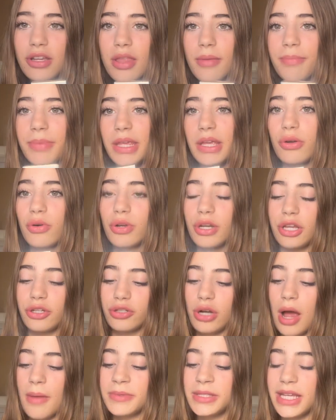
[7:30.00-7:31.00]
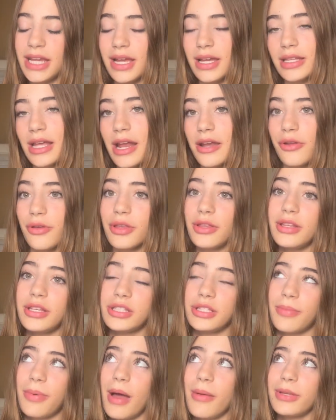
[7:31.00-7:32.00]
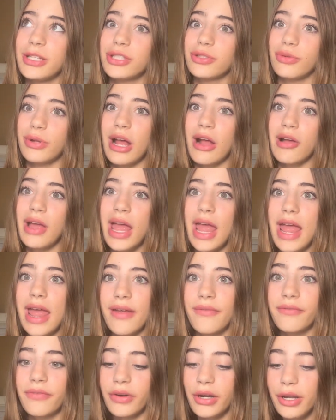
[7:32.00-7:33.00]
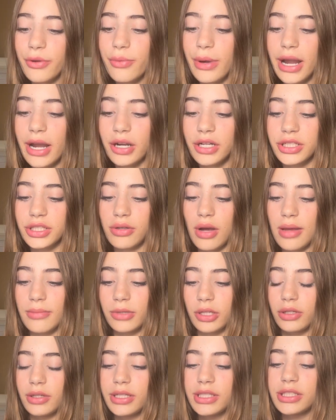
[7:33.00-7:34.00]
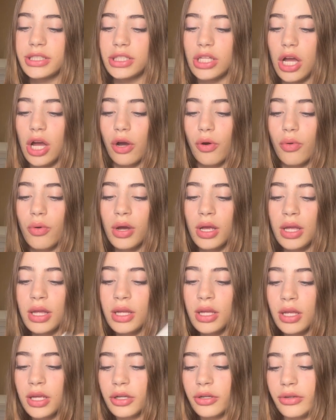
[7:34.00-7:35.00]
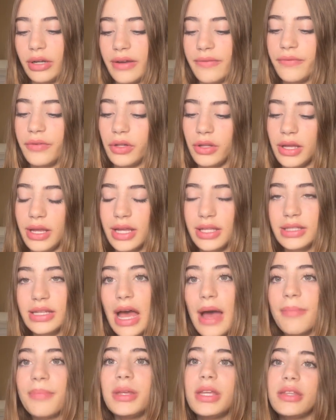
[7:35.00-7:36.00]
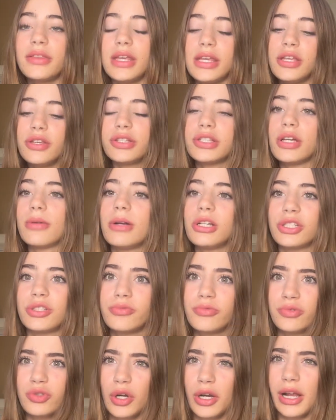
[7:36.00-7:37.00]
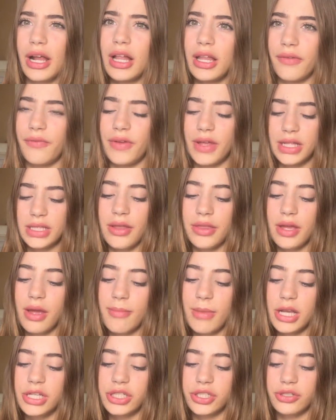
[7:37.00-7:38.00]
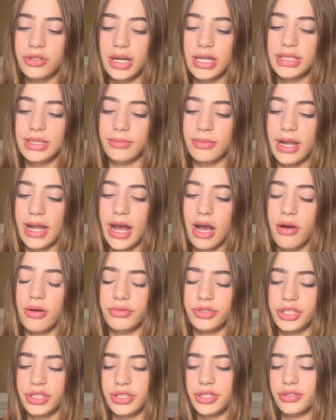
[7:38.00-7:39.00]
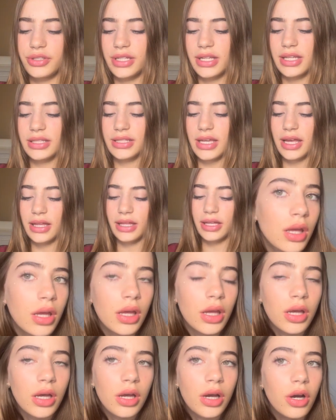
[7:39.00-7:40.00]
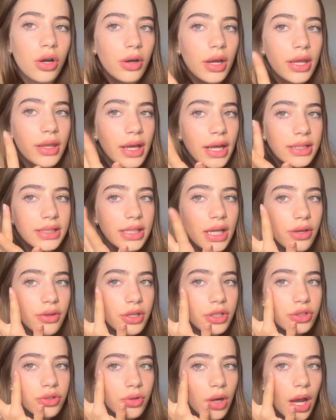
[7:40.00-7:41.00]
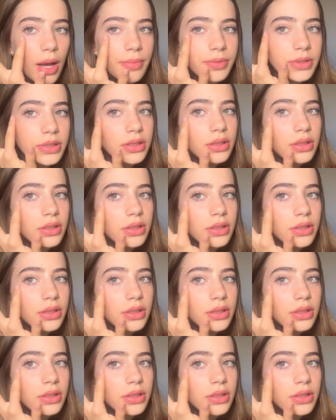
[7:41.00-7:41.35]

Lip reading: the Bee Goldie drops, and I know that these are probably sold out everywhere, so I'm literally so grateful and happy. Thank you so much, Drunk Elephant. I think I might just try some right now and just use it as highlight. Okay, that's how the drops